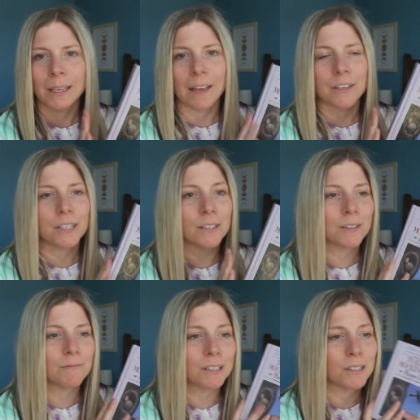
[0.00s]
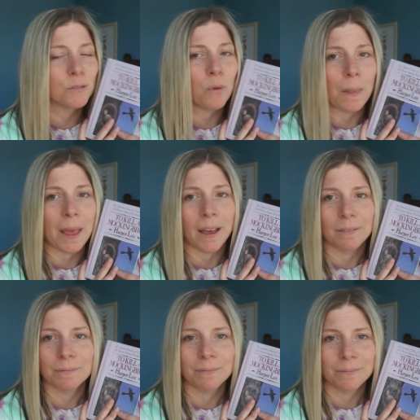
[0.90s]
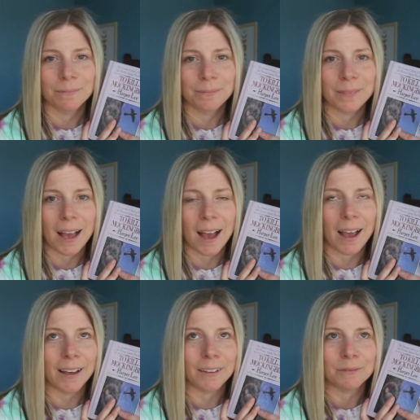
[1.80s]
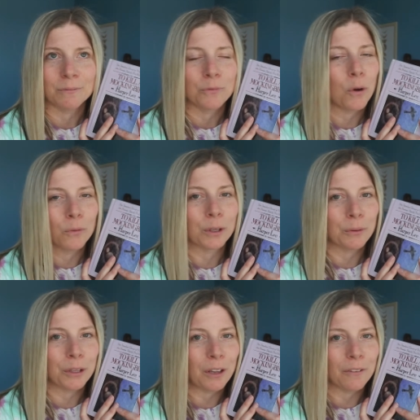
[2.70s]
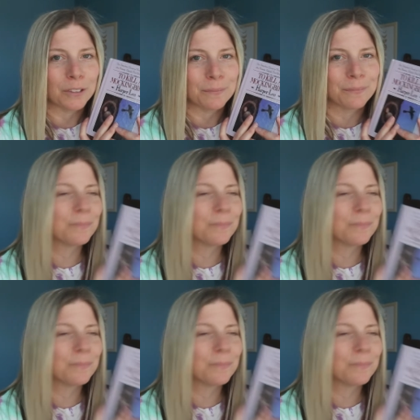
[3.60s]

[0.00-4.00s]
yeah, this is, this is one that I really, really loved.